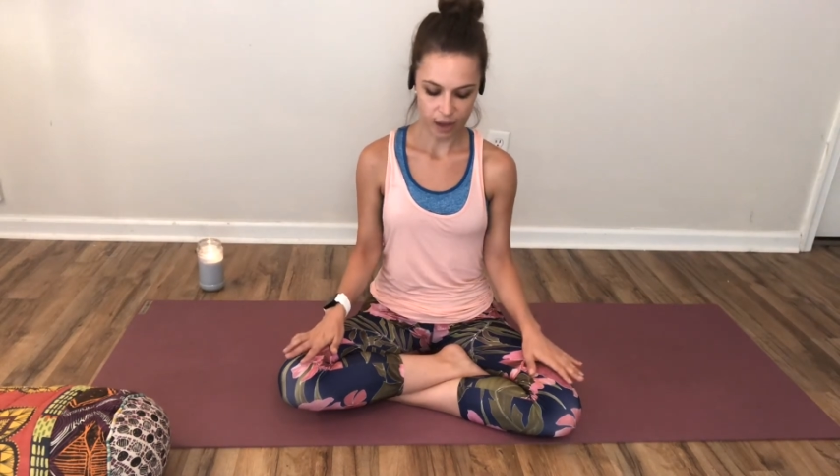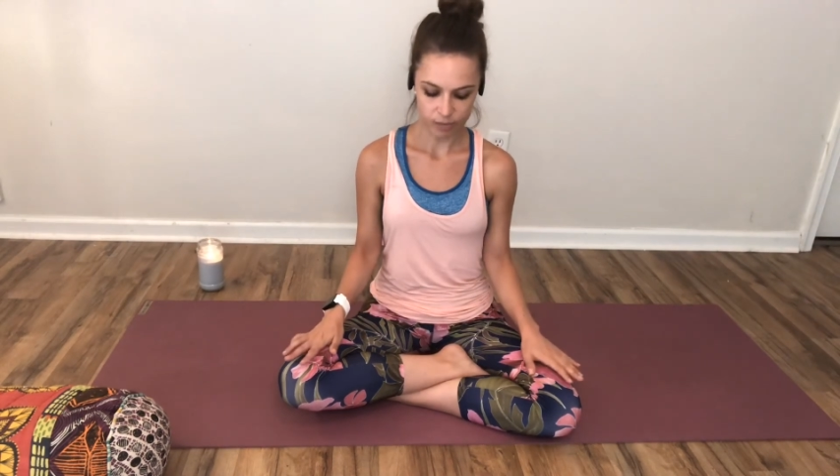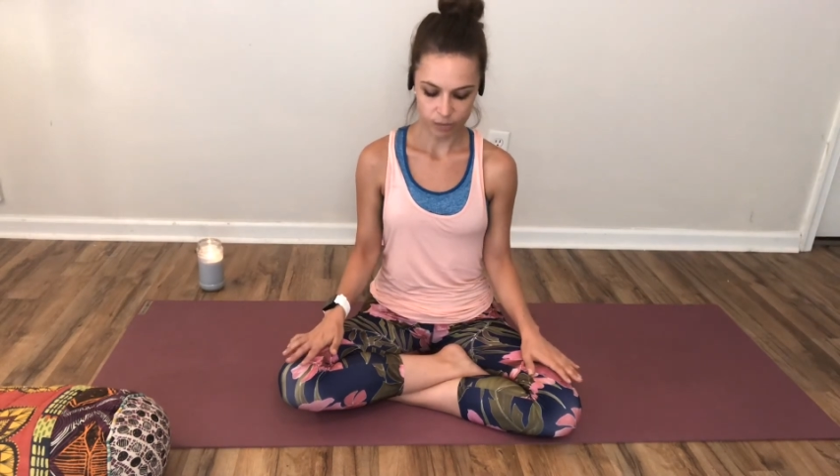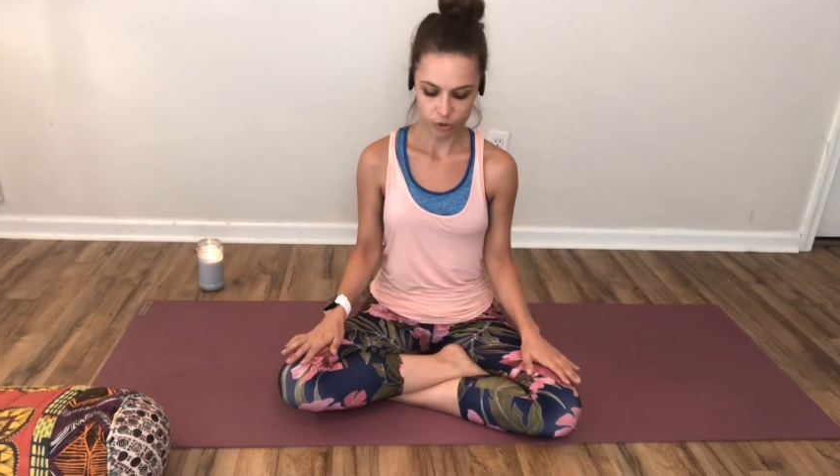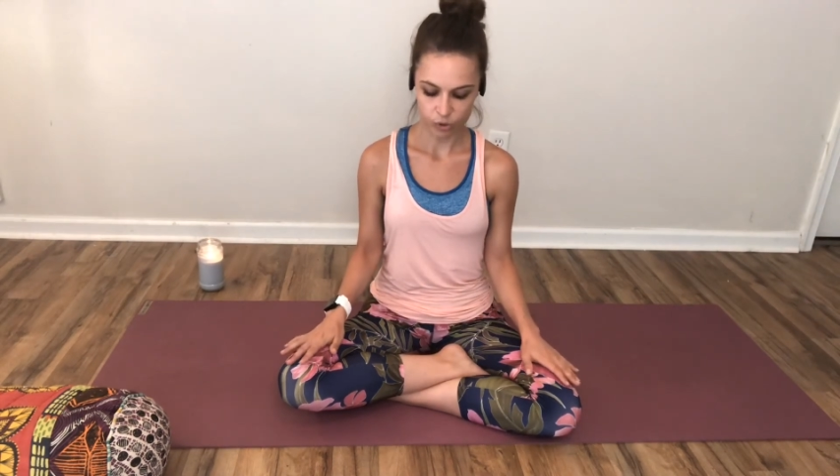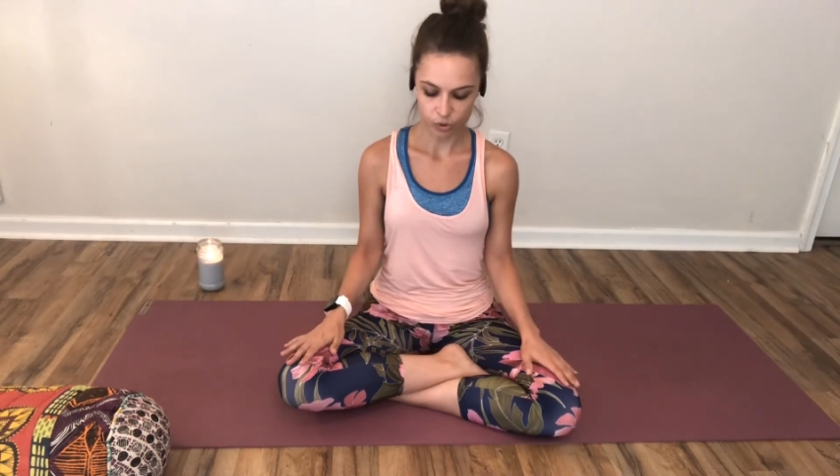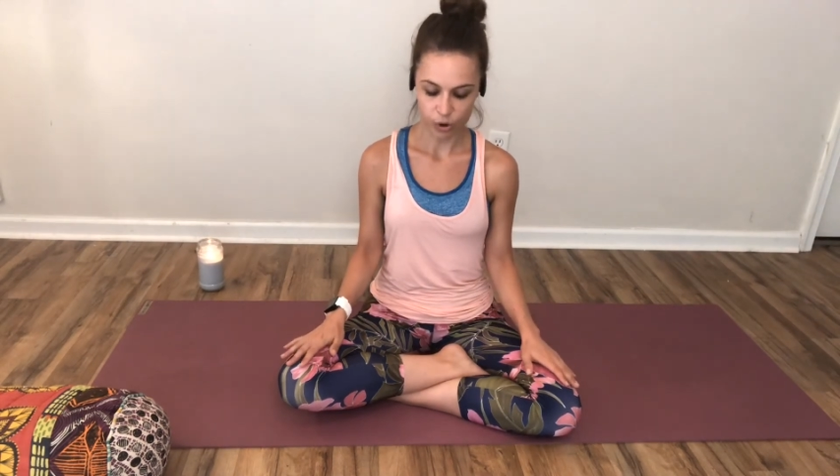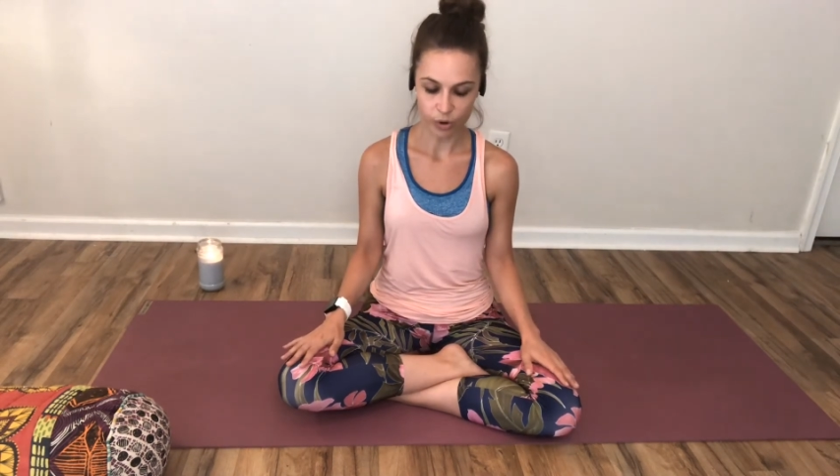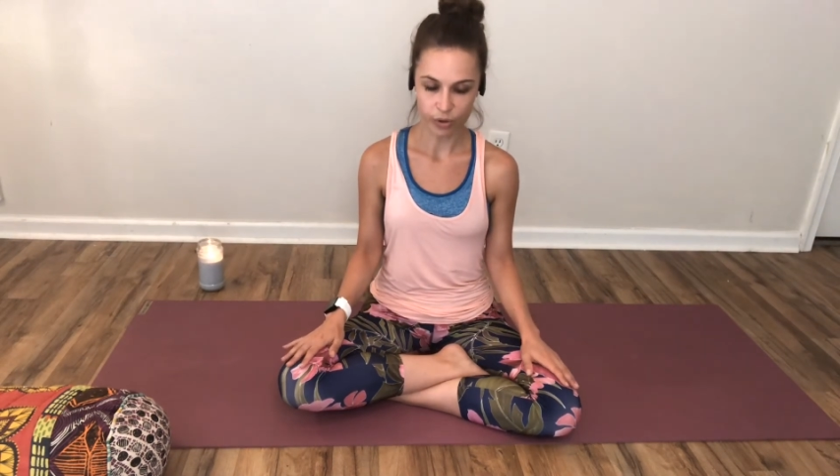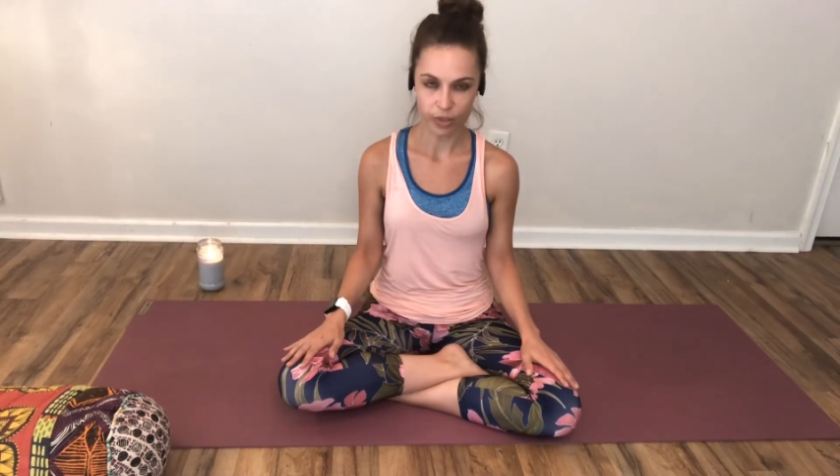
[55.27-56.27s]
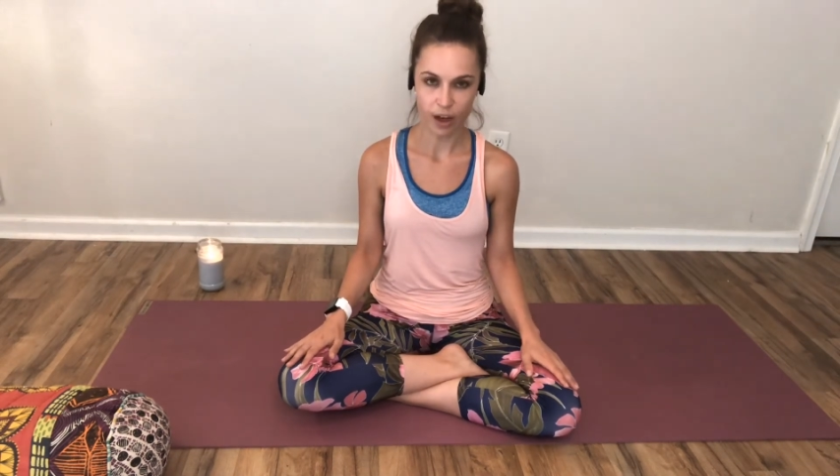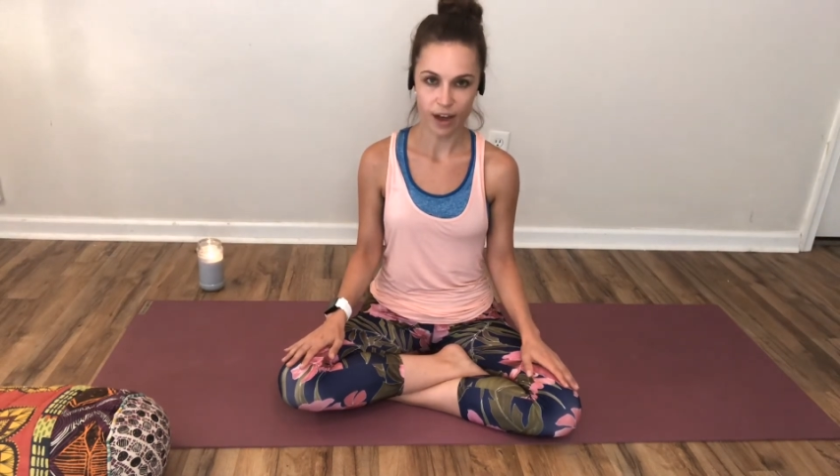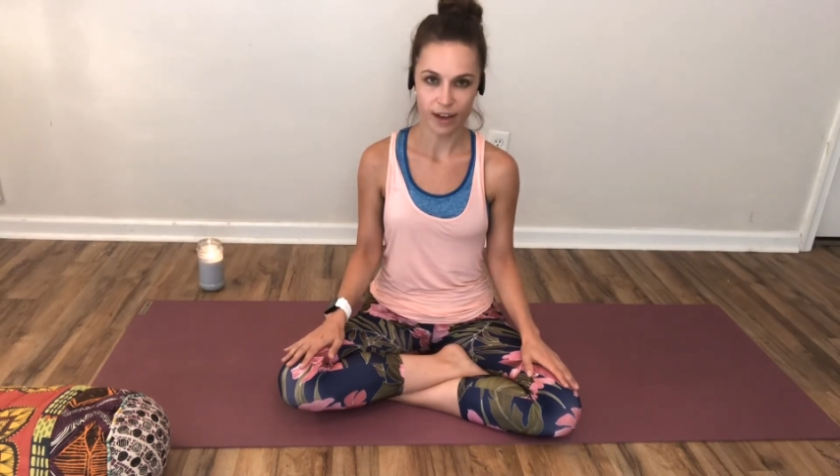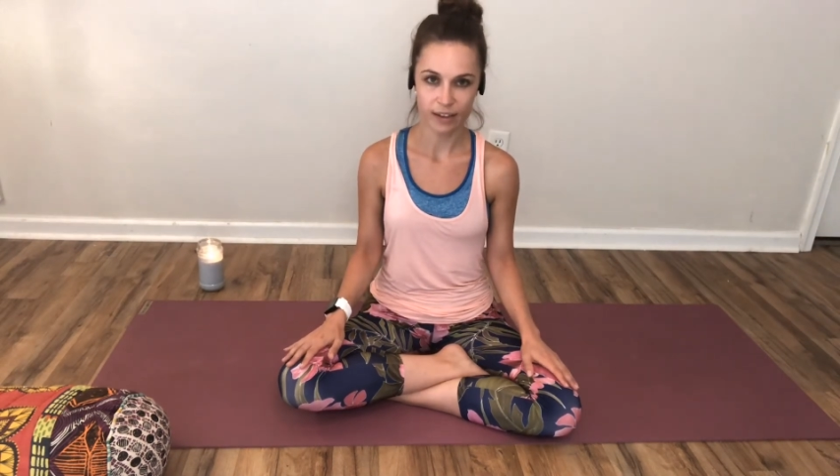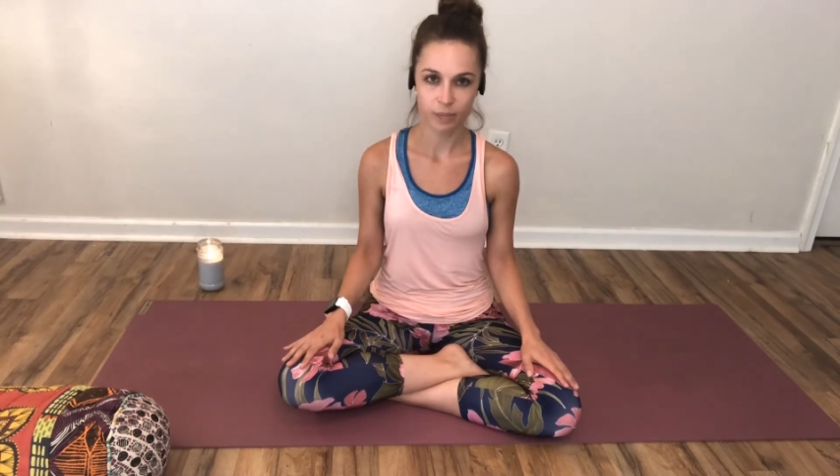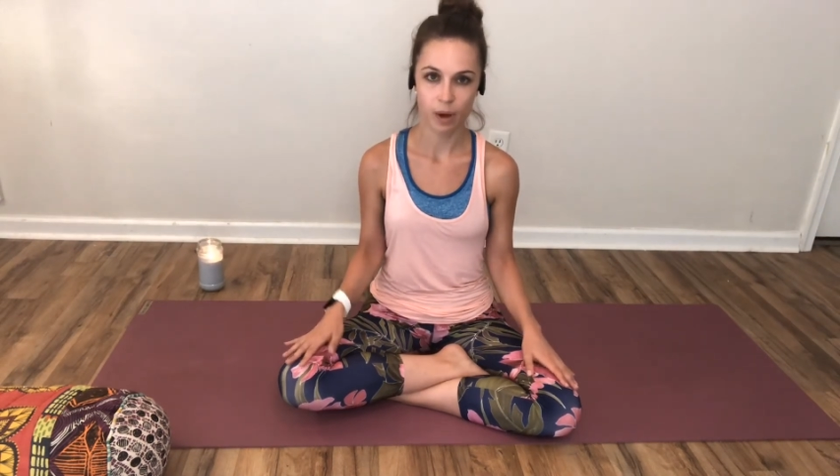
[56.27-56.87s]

come to your thighs,